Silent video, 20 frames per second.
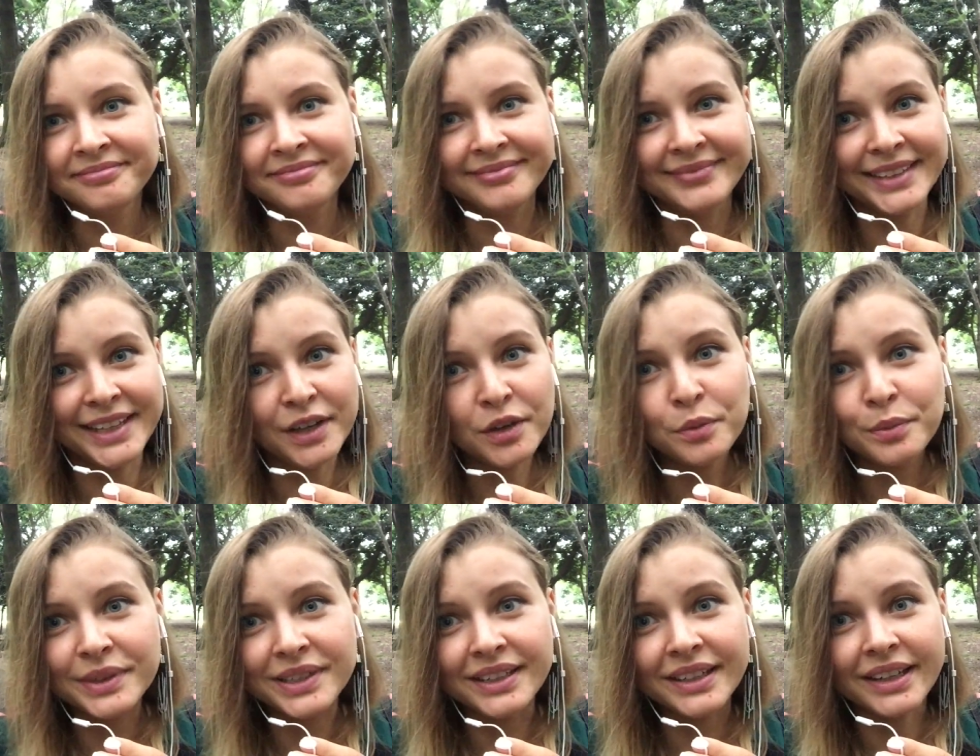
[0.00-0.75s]

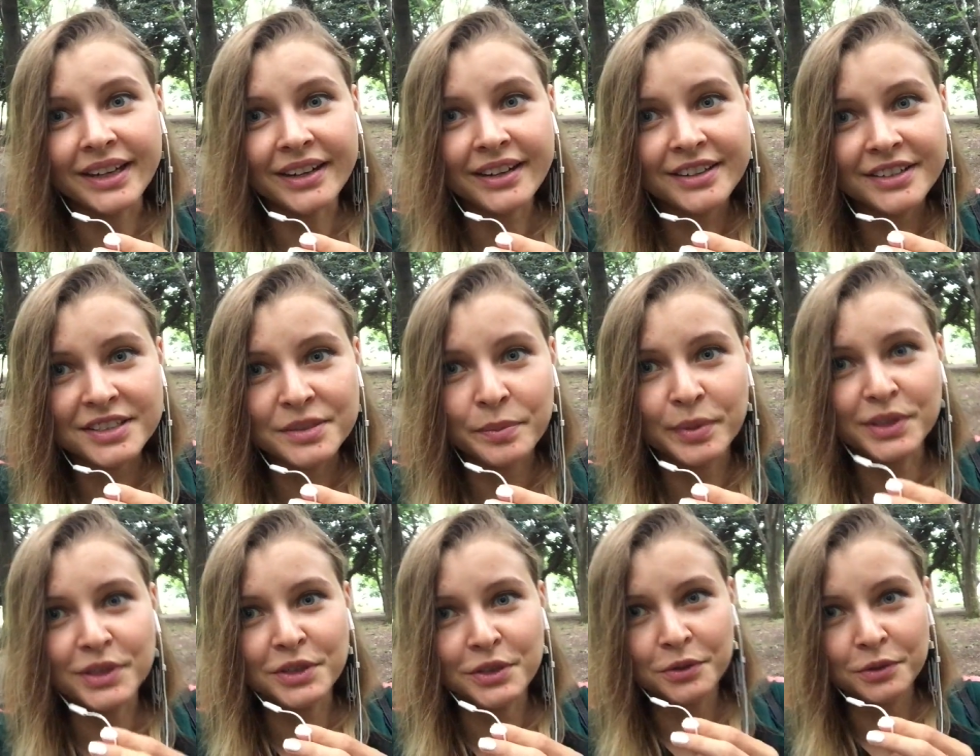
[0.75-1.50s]
nobody cares
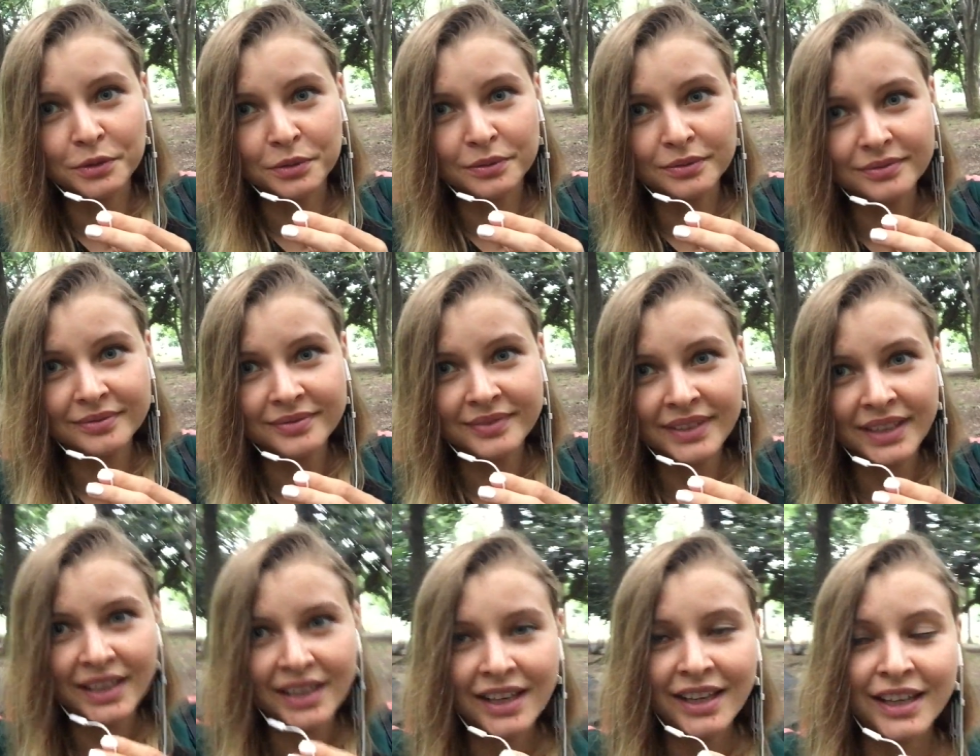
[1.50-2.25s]
but you.
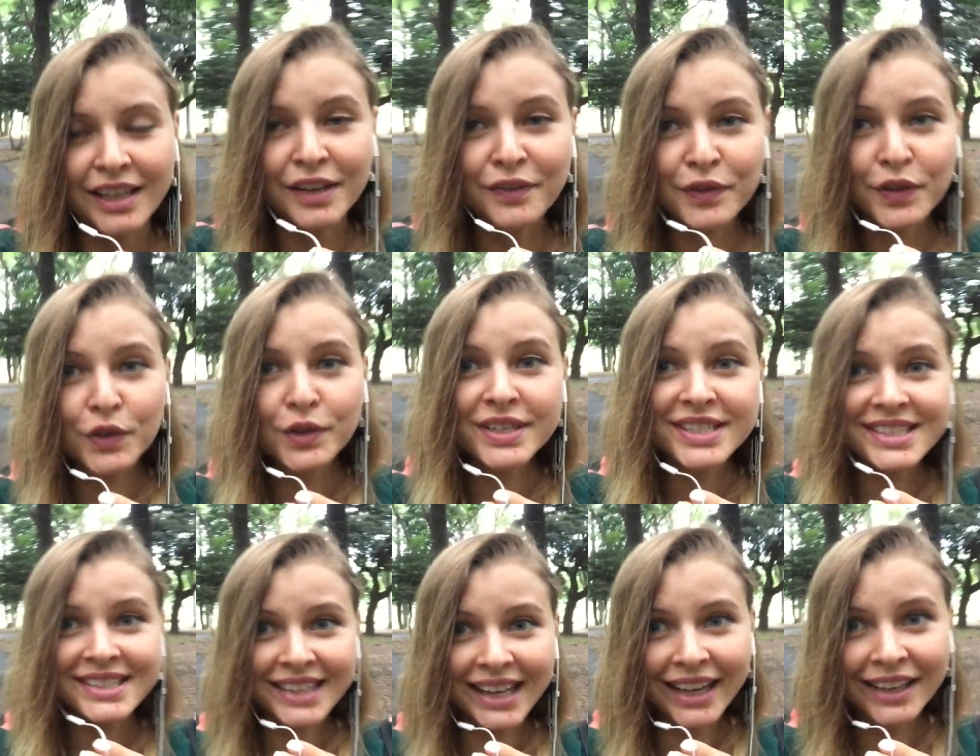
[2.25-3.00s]
If you
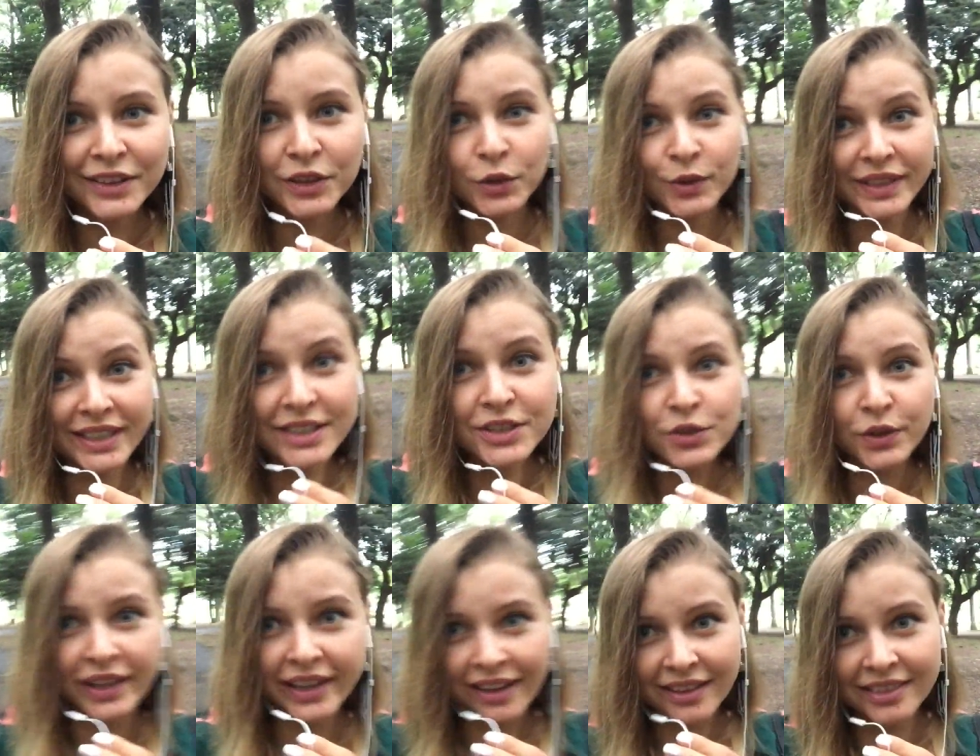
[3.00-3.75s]
decide you need
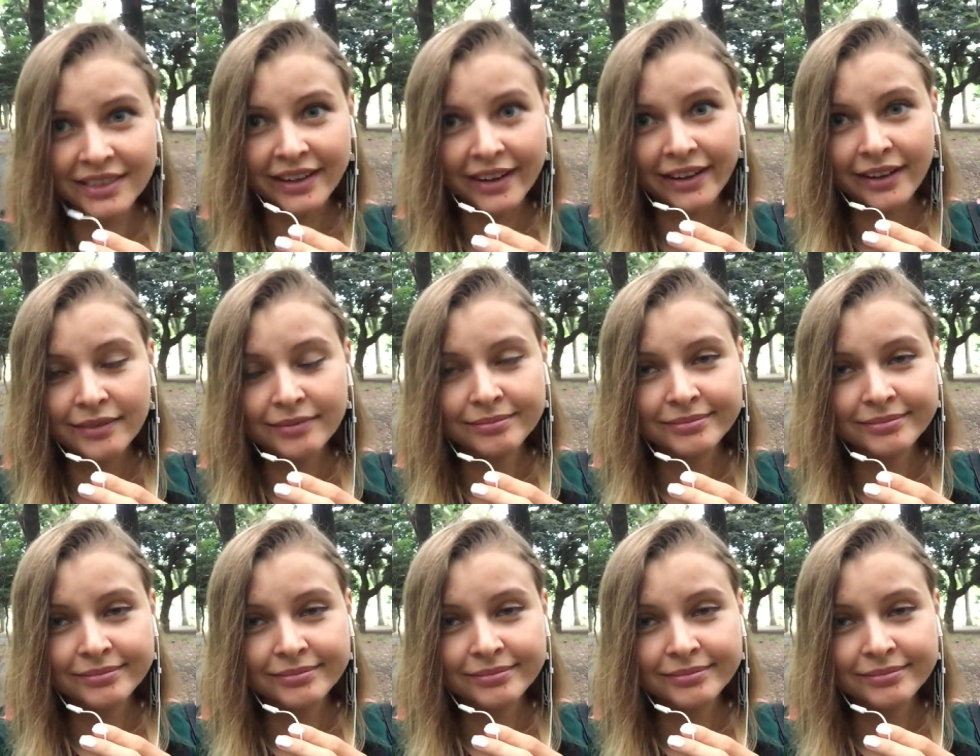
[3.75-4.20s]
to get there,